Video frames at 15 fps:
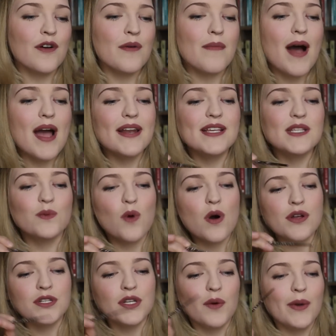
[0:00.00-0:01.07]
Hermione's
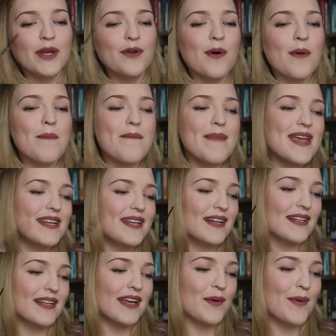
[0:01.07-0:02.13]
wand we knew
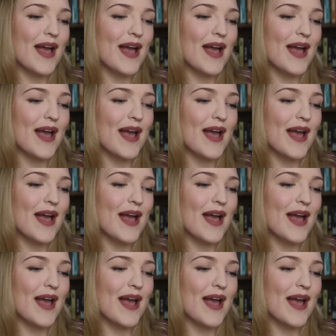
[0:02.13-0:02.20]
immediately